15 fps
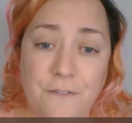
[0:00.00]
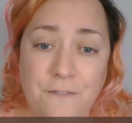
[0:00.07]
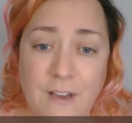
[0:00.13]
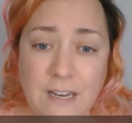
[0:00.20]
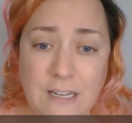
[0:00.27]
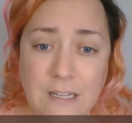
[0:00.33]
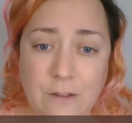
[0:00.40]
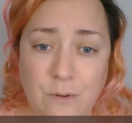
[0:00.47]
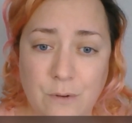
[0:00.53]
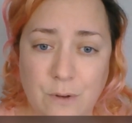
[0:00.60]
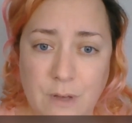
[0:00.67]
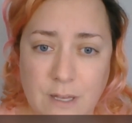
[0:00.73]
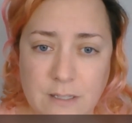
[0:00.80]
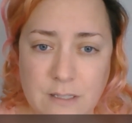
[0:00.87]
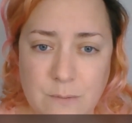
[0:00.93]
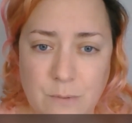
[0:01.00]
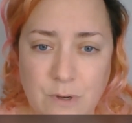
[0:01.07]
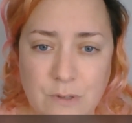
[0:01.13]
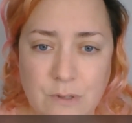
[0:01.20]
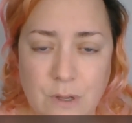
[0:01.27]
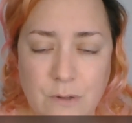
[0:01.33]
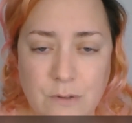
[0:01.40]
finding local
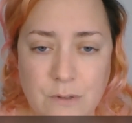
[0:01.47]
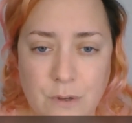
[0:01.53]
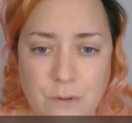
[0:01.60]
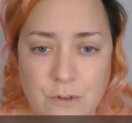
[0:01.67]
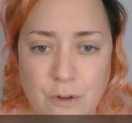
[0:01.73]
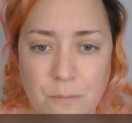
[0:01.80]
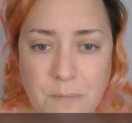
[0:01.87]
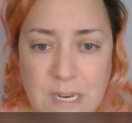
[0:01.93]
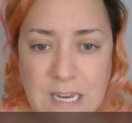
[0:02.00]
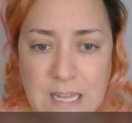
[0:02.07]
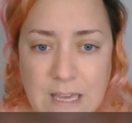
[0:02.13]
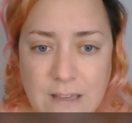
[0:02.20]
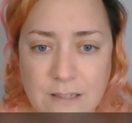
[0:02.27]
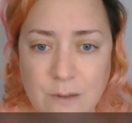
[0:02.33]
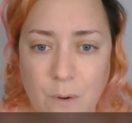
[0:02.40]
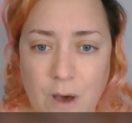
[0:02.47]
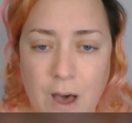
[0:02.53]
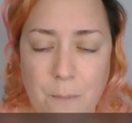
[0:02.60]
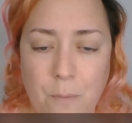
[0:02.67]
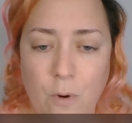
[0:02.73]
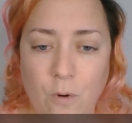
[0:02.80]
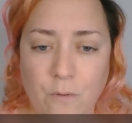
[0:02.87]
customers on social media. So
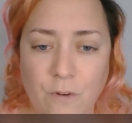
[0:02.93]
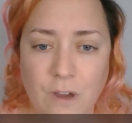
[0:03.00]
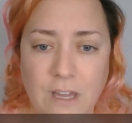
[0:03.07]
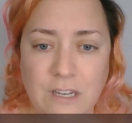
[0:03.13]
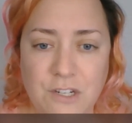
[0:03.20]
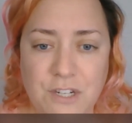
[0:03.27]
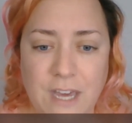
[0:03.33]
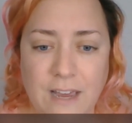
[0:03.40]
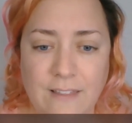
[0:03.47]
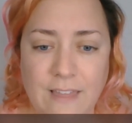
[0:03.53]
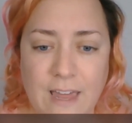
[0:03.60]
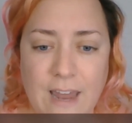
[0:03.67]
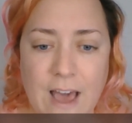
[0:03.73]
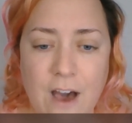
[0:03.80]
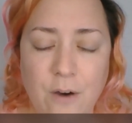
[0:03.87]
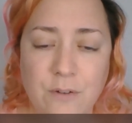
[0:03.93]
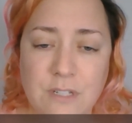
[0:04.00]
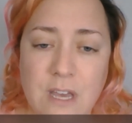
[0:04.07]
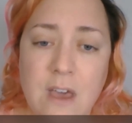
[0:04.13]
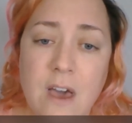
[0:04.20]
hop over and check that out.